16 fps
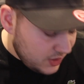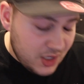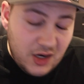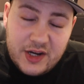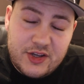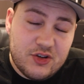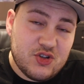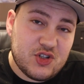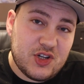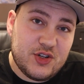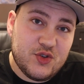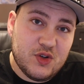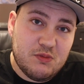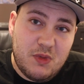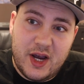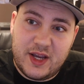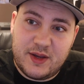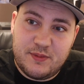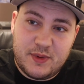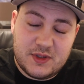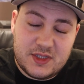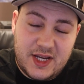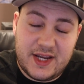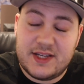I usually do a mic
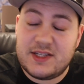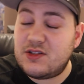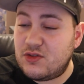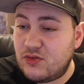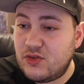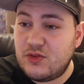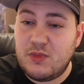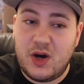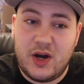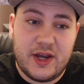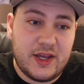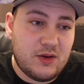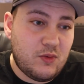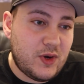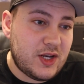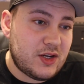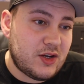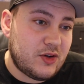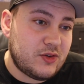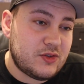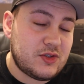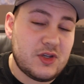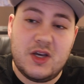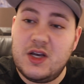test through my
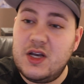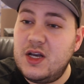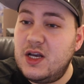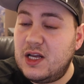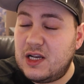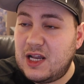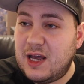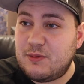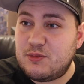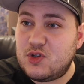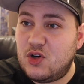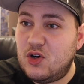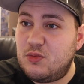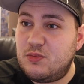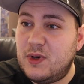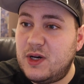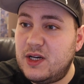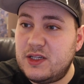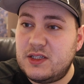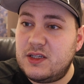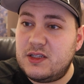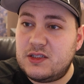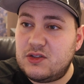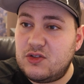Windows laptop, but
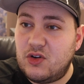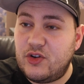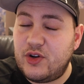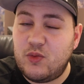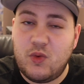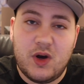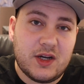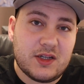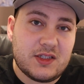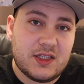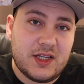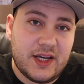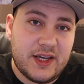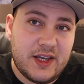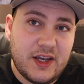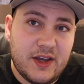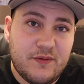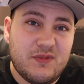it's not going to work today.